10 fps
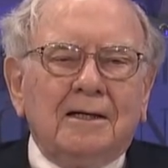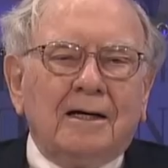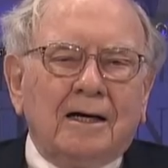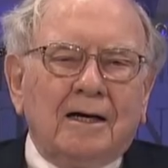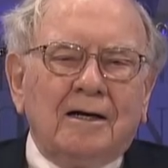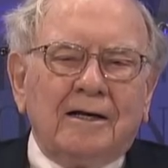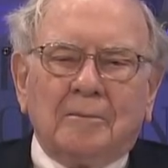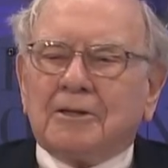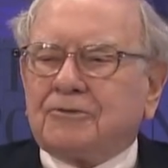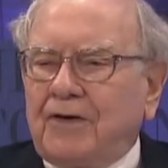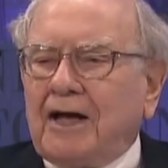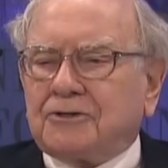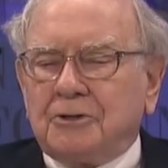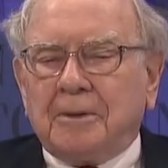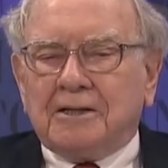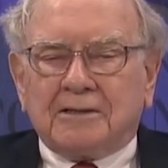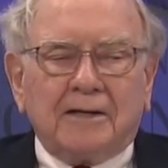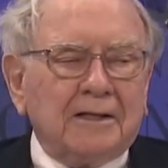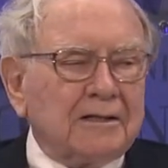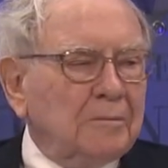uh, at a much faster pace, I
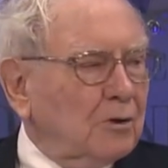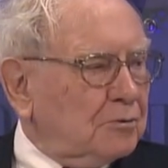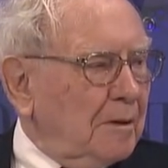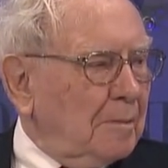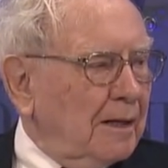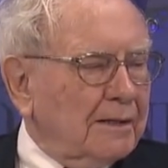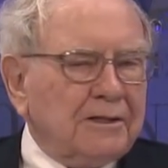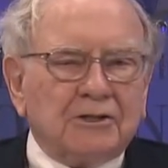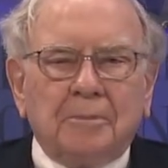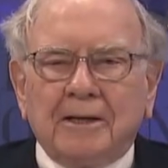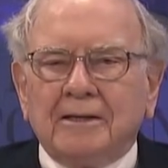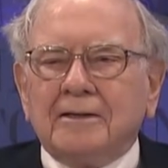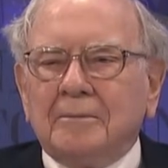think, than most people anticipated.